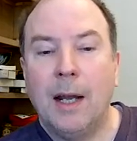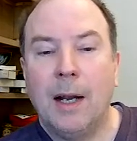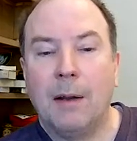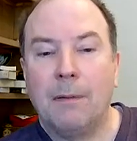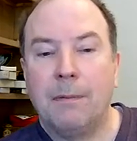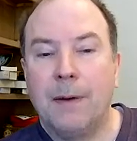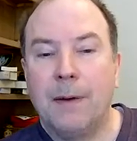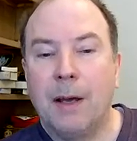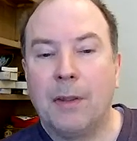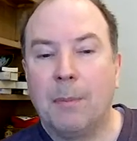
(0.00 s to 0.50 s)

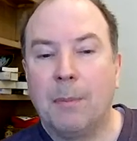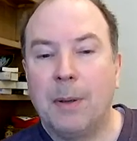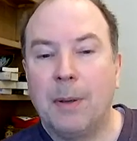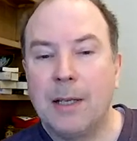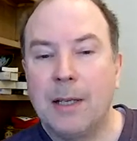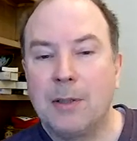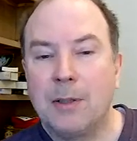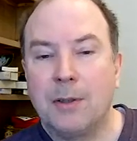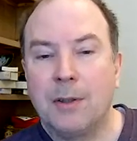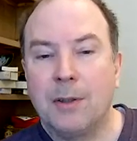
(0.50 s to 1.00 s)
I found the
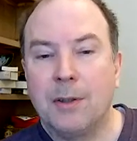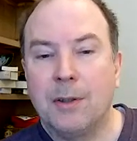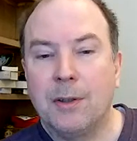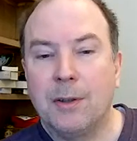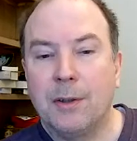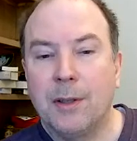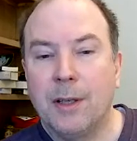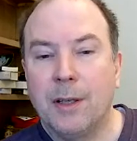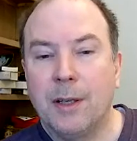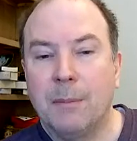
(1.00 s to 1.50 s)
place
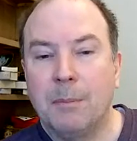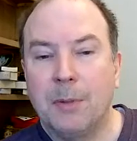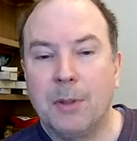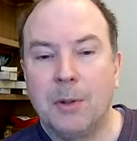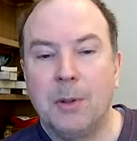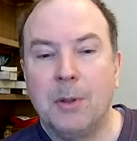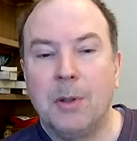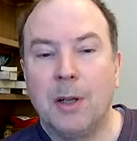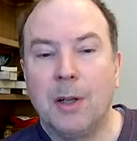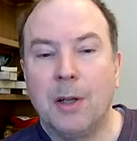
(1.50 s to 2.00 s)
on
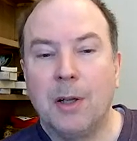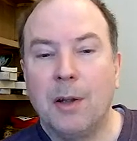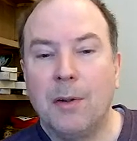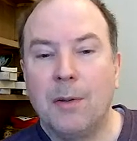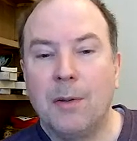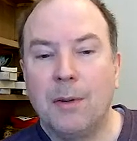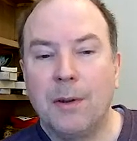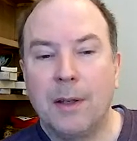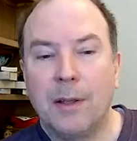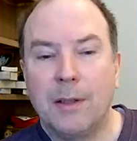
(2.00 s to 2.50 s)
Google
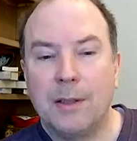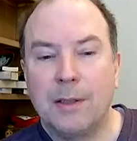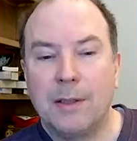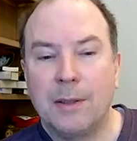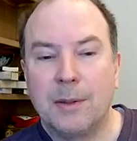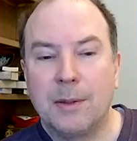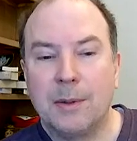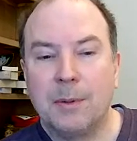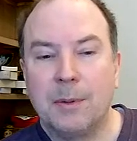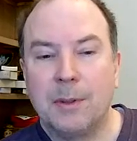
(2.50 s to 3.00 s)
Earth. It
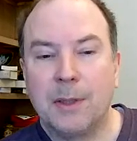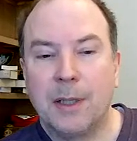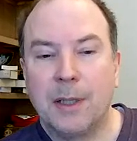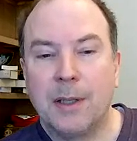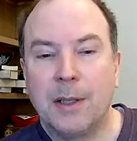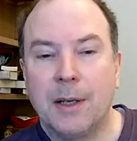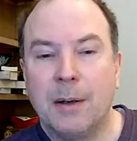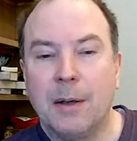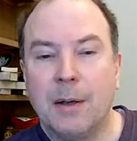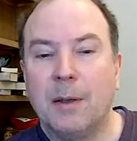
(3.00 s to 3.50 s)
was
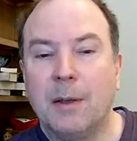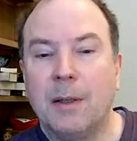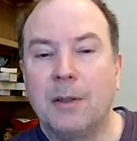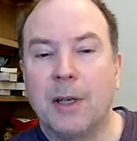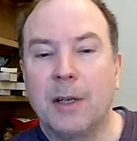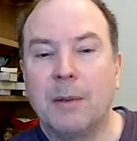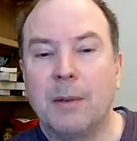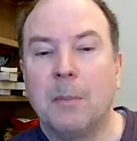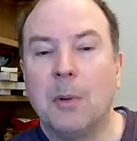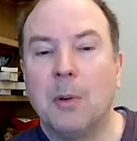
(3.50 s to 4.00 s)
in
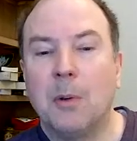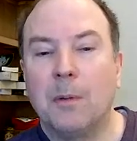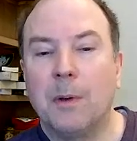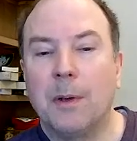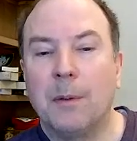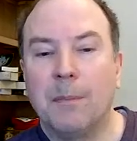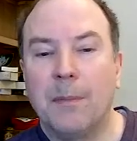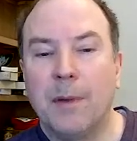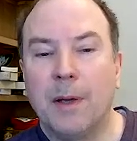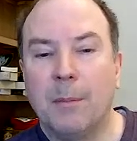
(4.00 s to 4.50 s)
Great
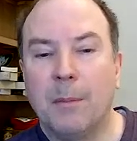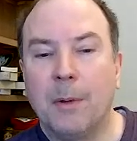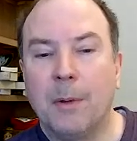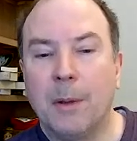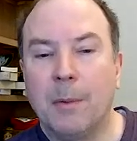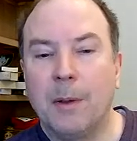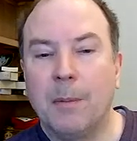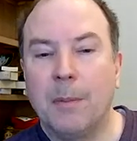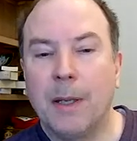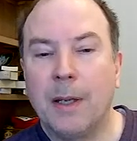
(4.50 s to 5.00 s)
Malvern, and
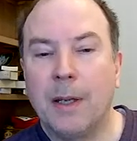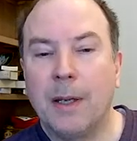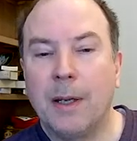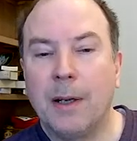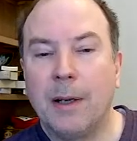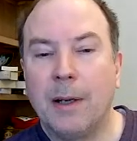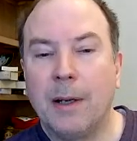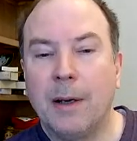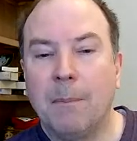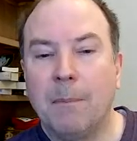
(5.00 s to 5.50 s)
we were
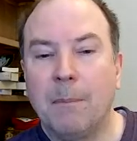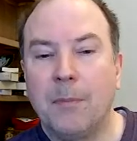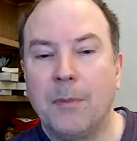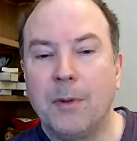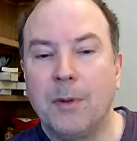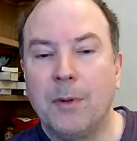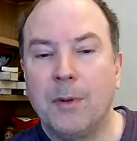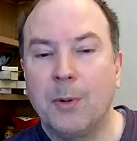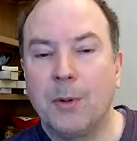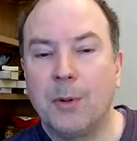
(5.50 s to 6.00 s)
being
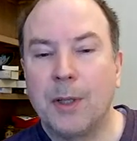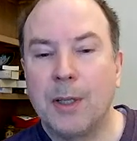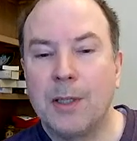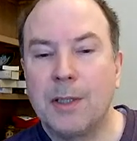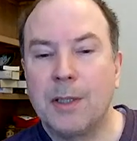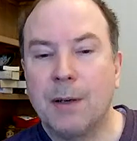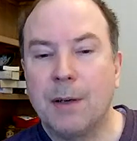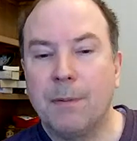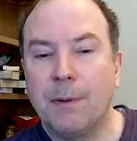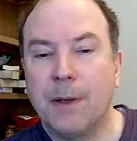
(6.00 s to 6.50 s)
taught
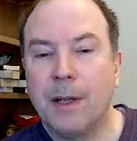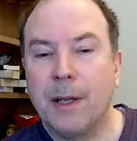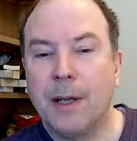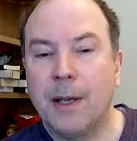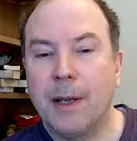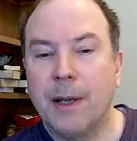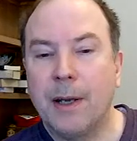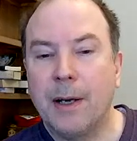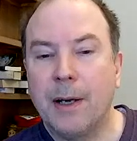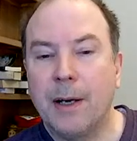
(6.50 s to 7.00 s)
this stuff in
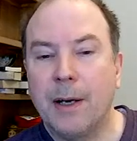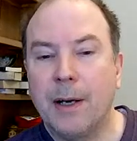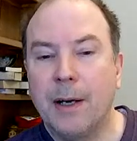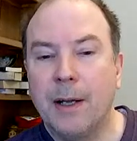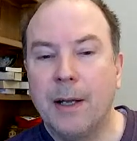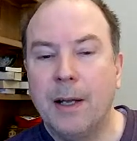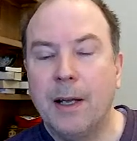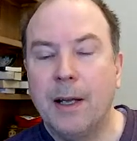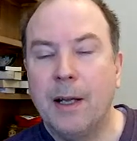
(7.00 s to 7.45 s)
a